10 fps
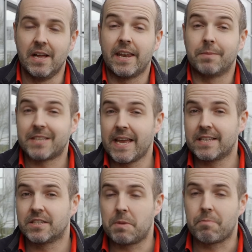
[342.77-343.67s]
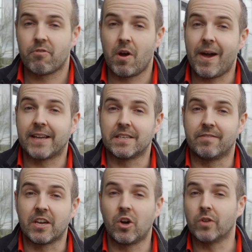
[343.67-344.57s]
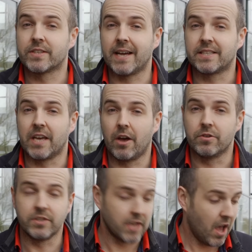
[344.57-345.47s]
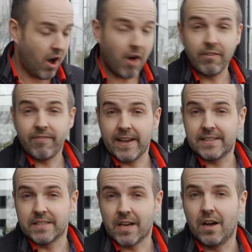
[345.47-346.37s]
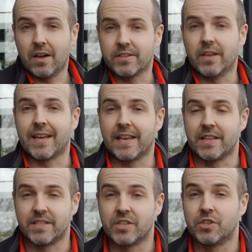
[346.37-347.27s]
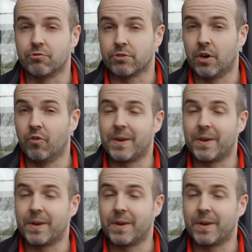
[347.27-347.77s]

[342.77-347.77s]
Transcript: Now, Mercedes has been proactive in contacting owners of affected cars and getting these issues resolved,